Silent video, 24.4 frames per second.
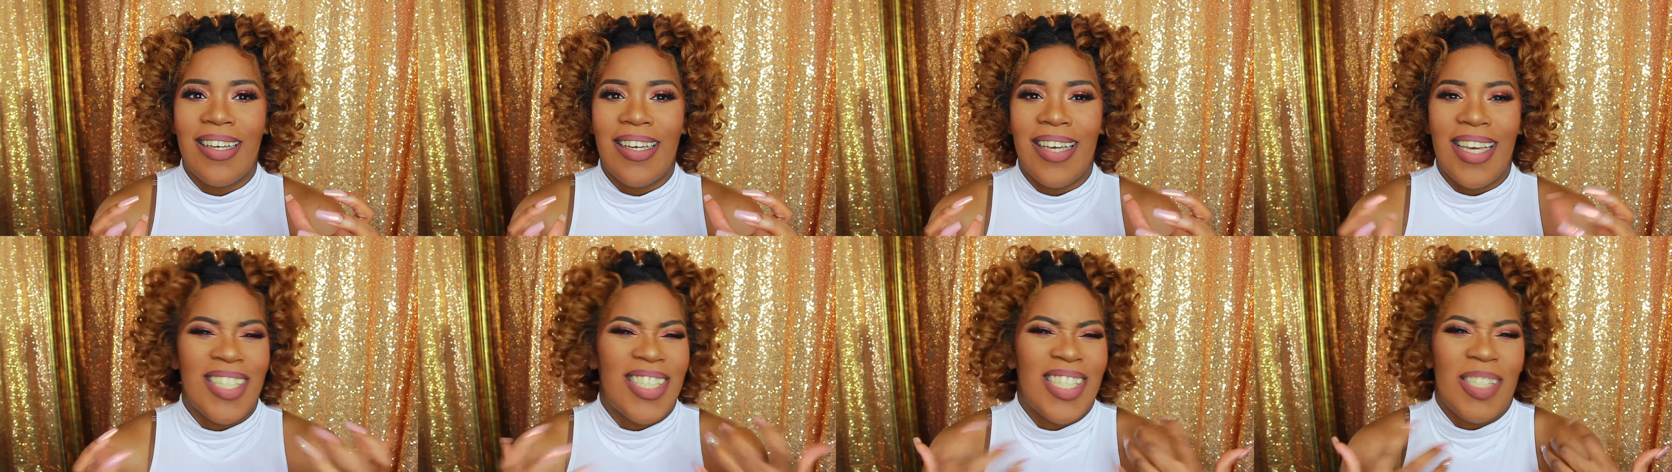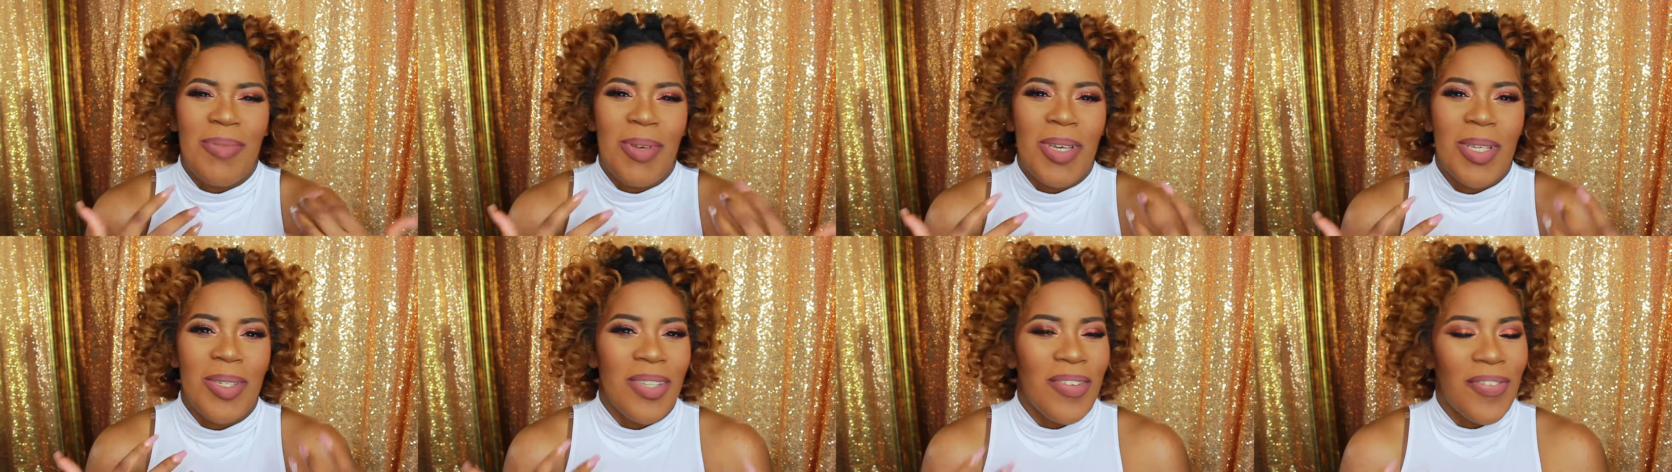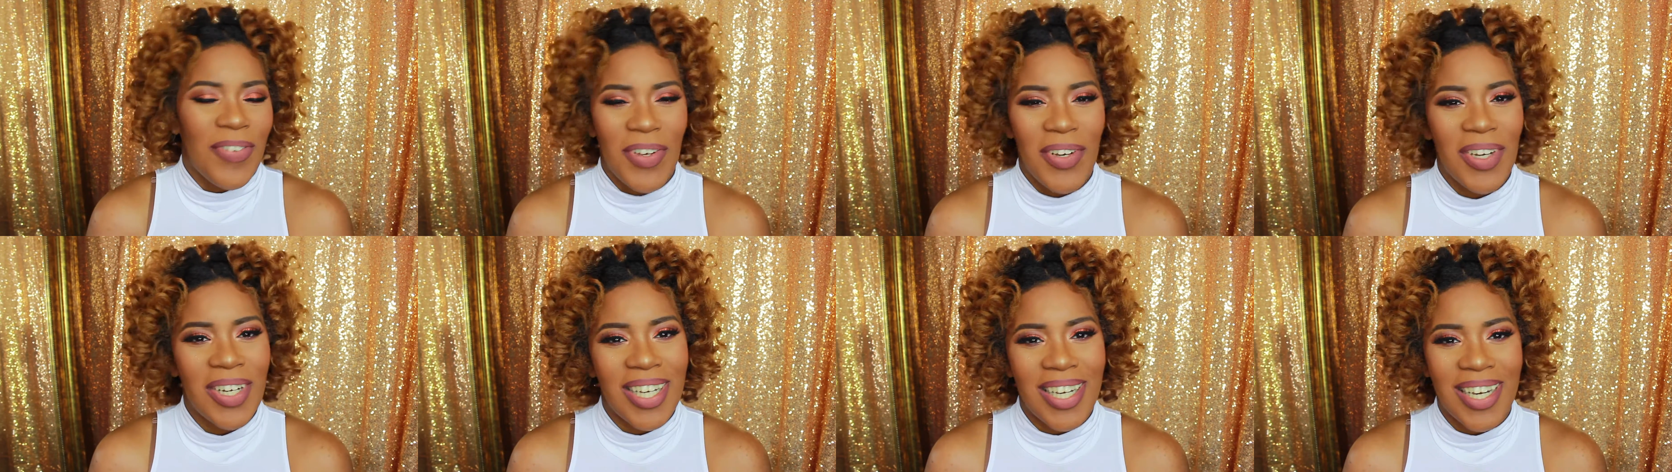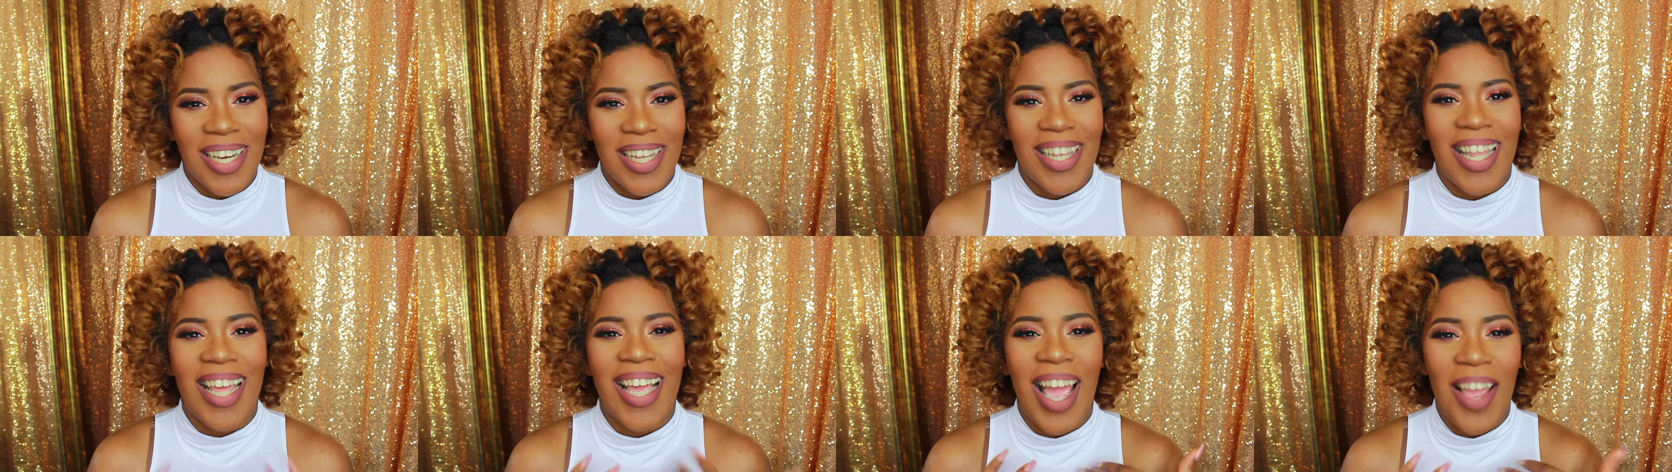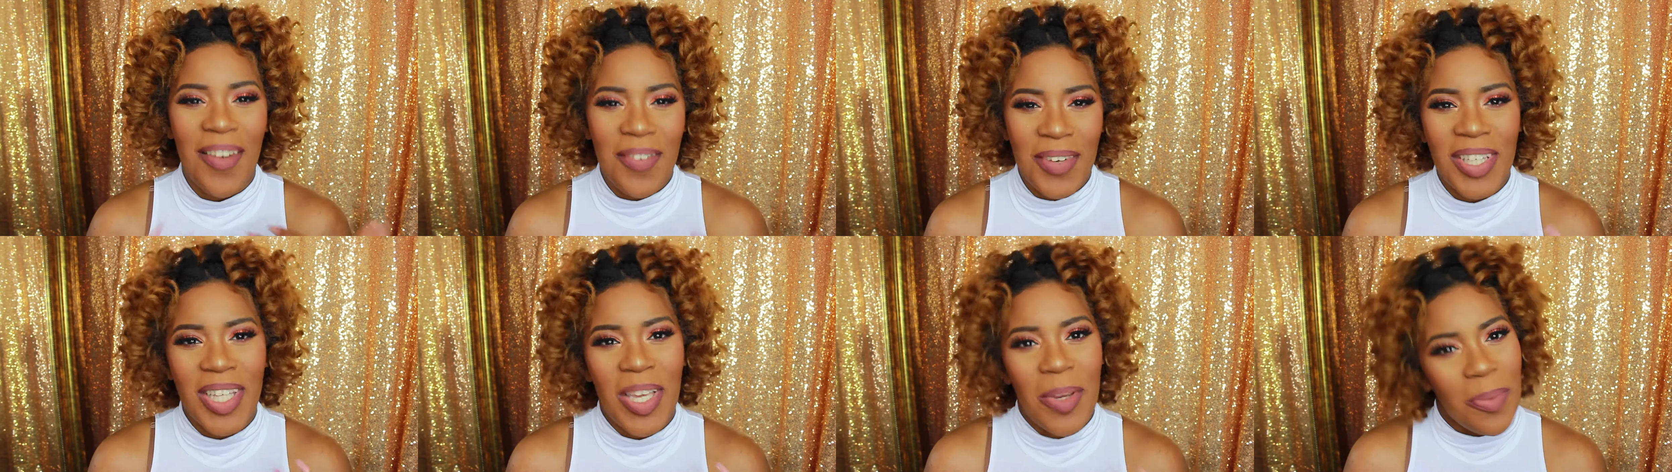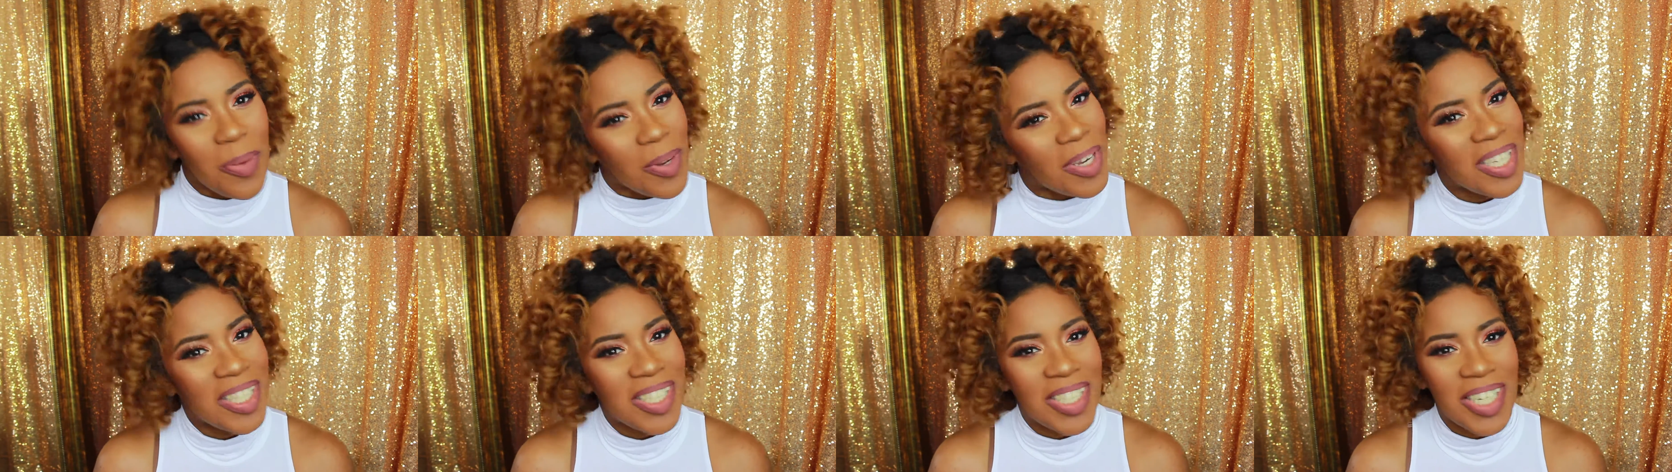it just makes me feel good. Like, I really
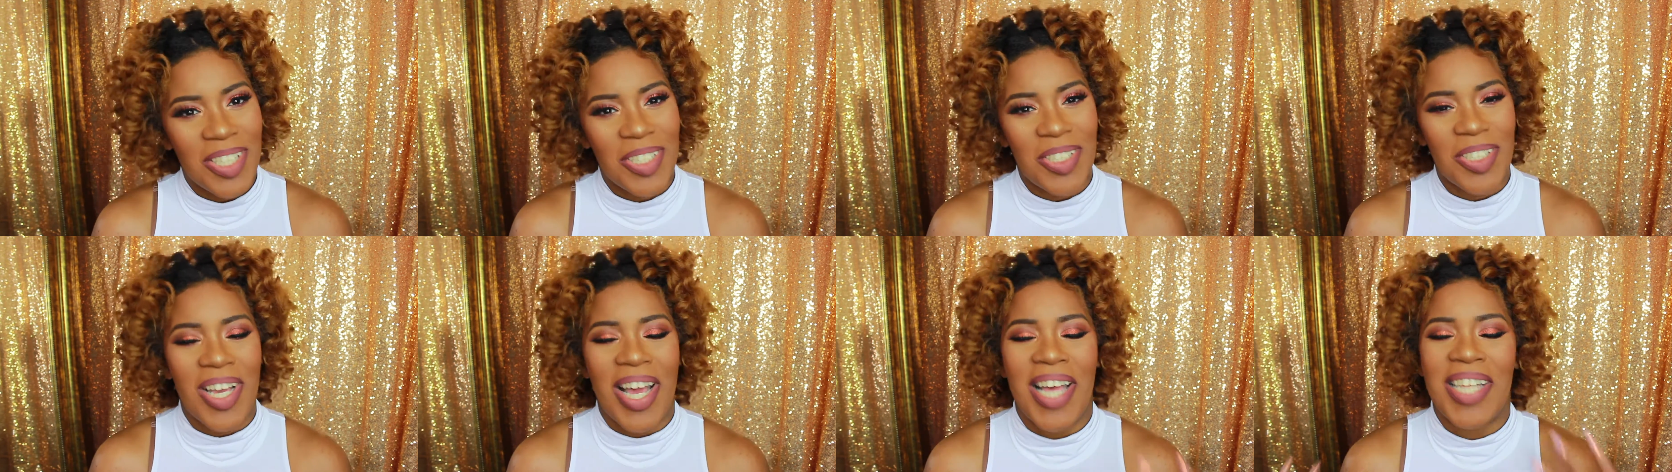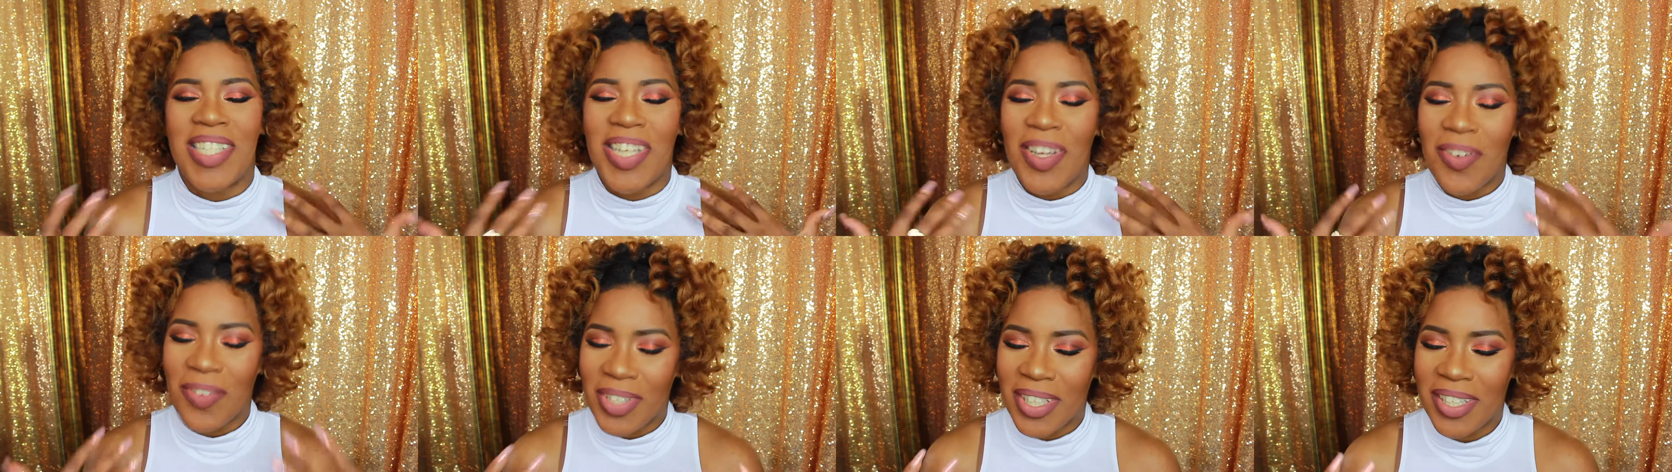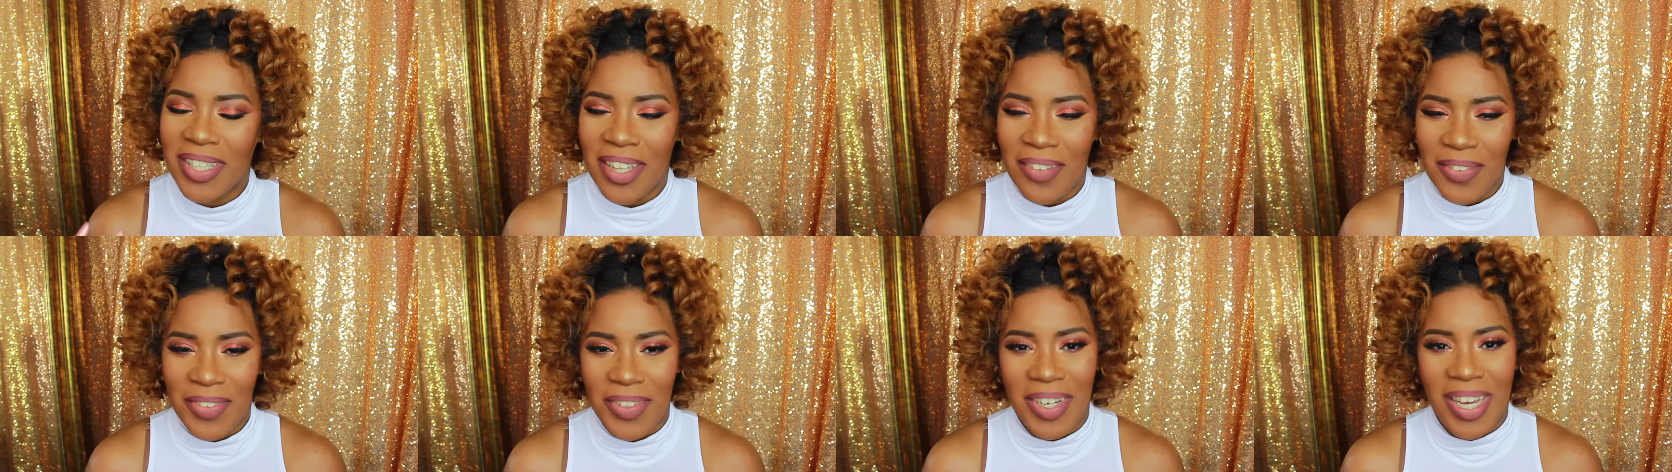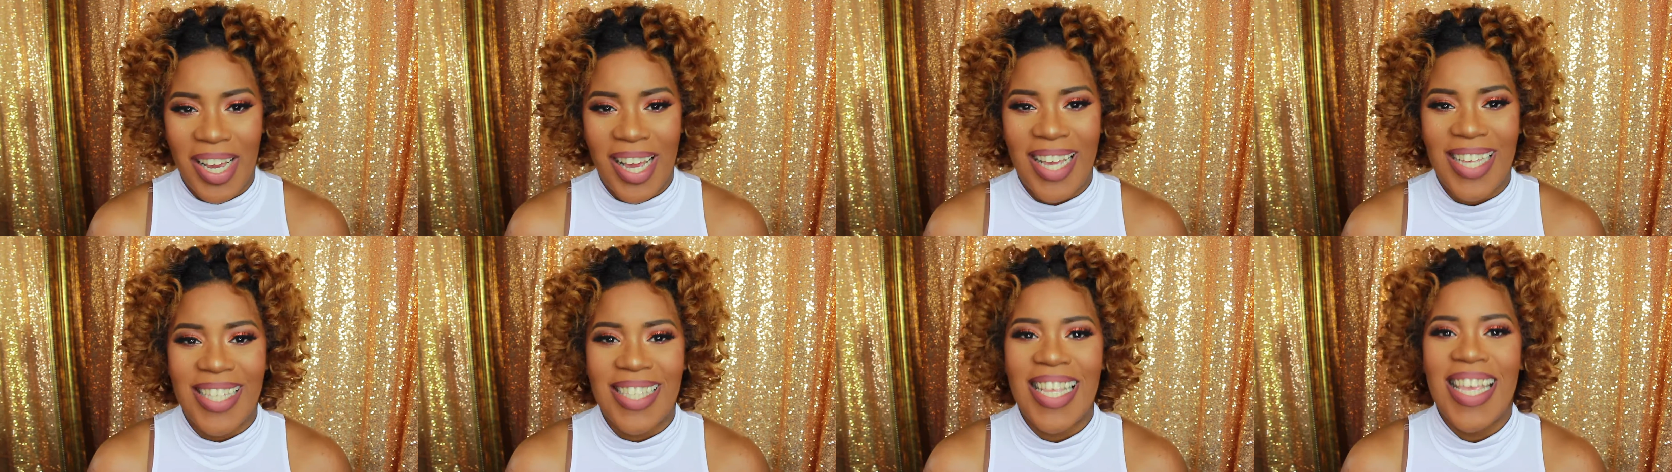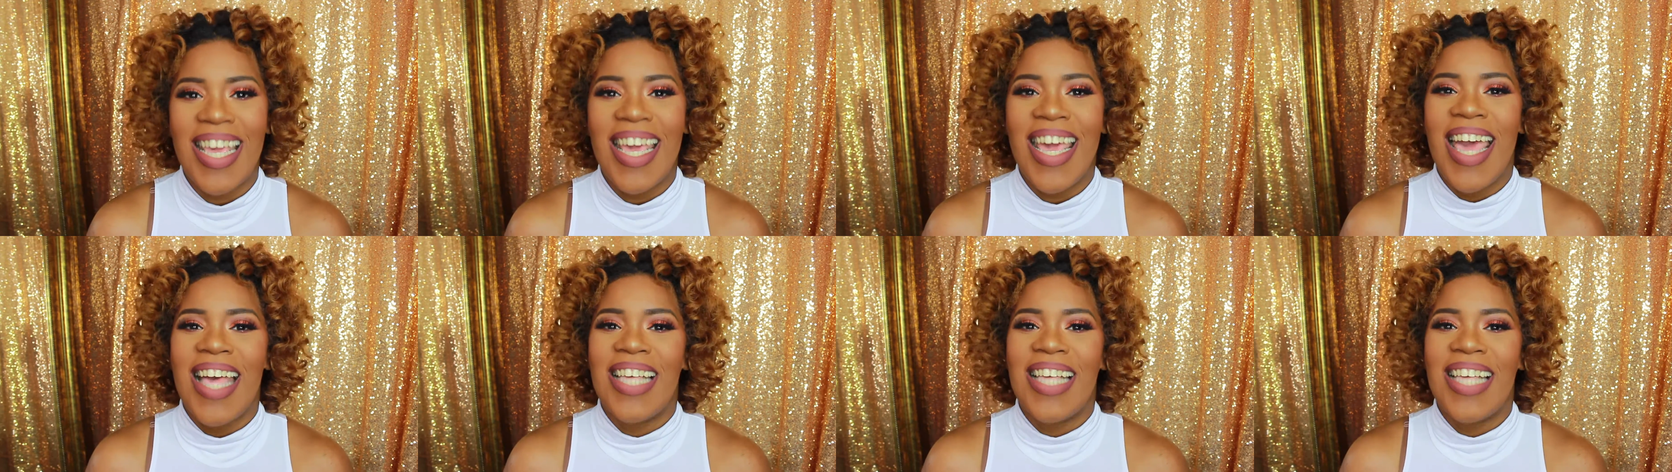appreciate you guys. I really love you guys.